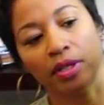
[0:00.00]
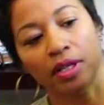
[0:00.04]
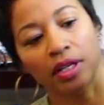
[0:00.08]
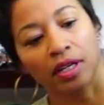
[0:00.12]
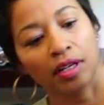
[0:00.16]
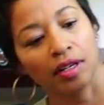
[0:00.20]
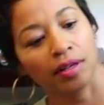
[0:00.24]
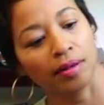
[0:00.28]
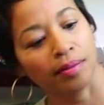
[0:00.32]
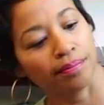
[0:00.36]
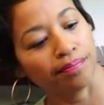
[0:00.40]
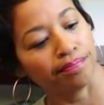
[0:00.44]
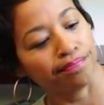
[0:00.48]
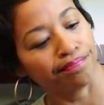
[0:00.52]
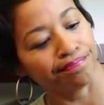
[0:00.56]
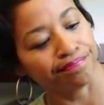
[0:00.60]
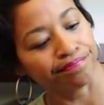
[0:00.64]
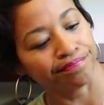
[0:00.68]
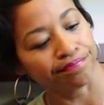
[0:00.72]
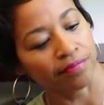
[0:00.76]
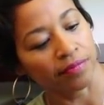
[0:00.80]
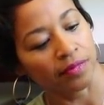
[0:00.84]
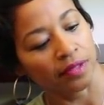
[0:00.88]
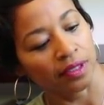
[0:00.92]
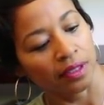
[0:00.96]
um,
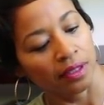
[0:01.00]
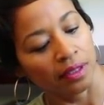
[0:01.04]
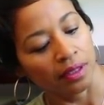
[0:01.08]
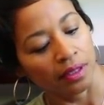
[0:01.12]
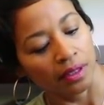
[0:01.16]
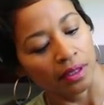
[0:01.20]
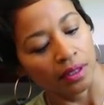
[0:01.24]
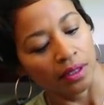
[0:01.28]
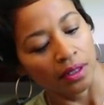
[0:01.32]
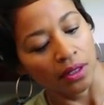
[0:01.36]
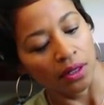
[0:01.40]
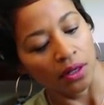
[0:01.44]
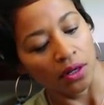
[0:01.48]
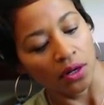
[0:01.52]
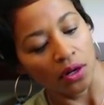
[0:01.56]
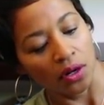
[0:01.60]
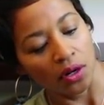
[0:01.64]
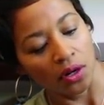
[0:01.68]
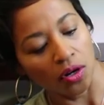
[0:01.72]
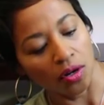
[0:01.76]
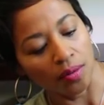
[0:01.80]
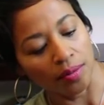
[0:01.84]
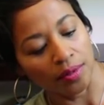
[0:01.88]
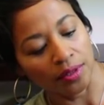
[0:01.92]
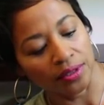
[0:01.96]

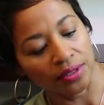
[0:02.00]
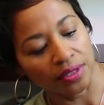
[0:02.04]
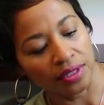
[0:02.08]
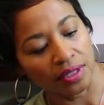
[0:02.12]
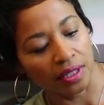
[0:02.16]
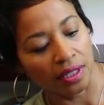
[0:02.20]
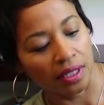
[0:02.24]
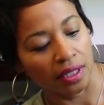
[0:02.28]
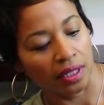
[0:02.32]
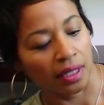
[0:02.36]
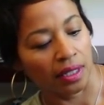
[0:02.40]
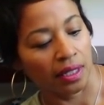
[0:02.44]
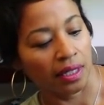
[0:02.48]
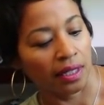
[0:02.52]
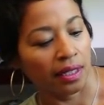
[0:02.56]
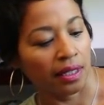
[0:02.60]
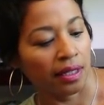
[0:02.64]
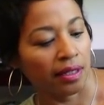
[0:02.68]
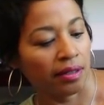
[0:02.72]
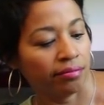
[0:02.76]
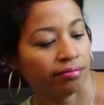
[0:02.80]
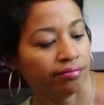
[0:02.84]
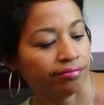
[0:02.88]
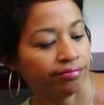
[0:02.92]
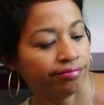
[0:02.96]
almost like
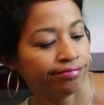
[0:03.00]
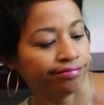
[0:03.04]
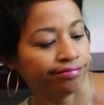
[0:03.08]
a,